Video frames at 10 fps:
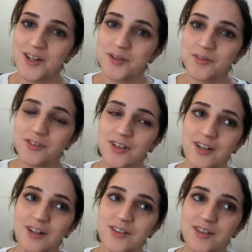try
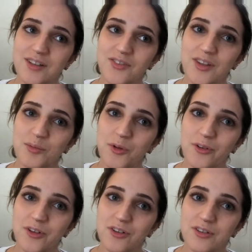not to give them all
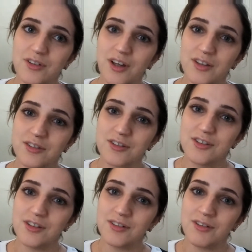your energy,
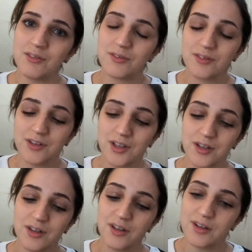you know?
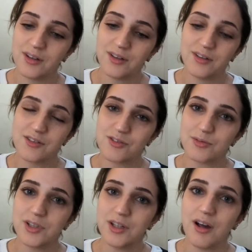It's
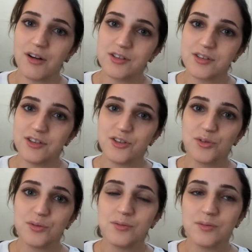really hard to
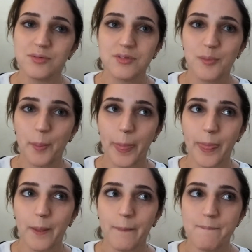do.
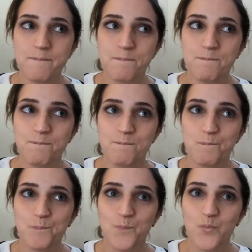And
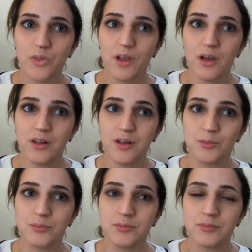
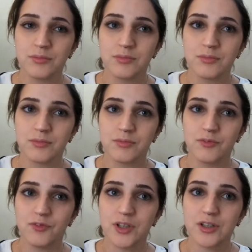I'm
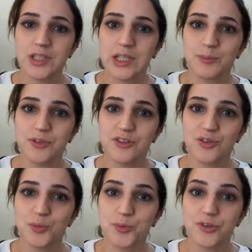very tempted to
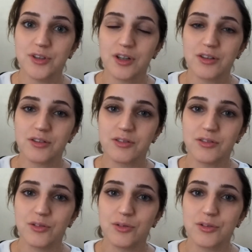protect
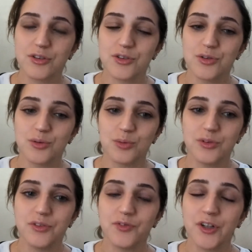or to
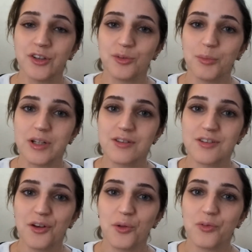defend myself